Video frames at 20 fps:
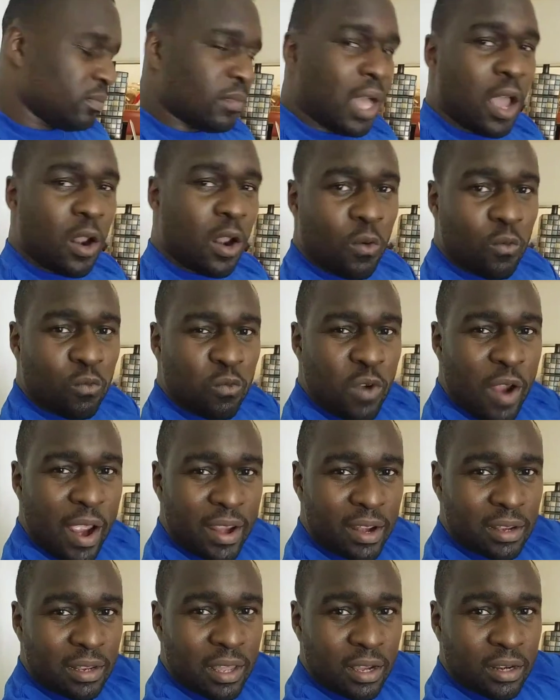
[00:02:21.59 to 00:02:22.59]
I don't
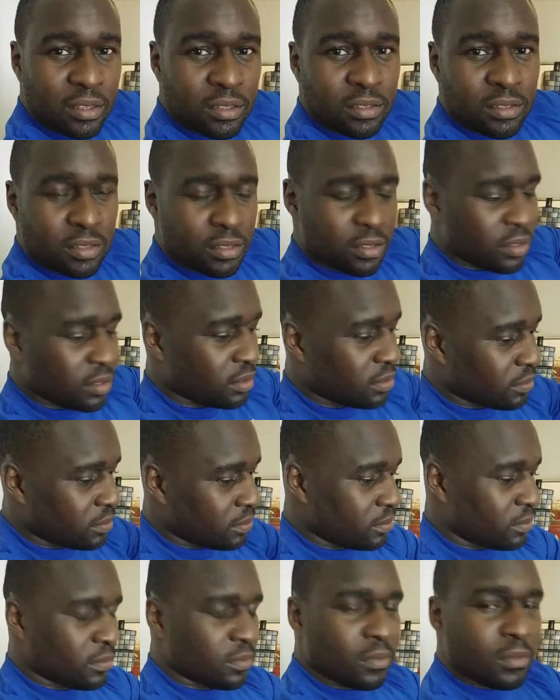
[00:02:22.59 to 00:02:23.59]
write letters.
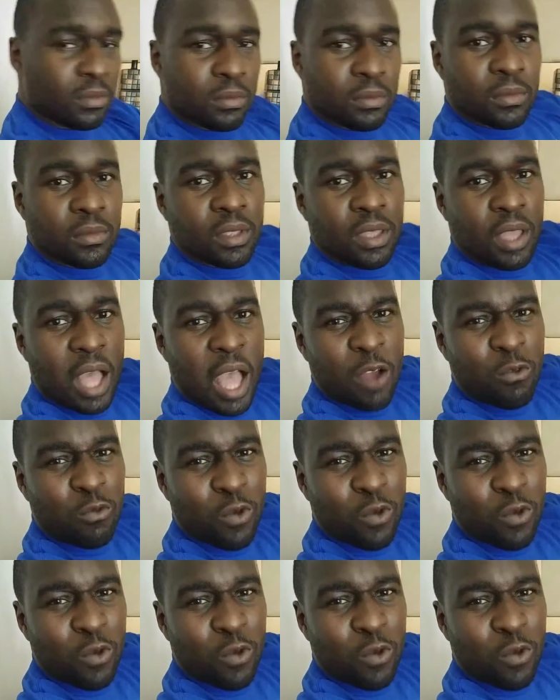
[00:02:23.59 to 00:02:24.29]
I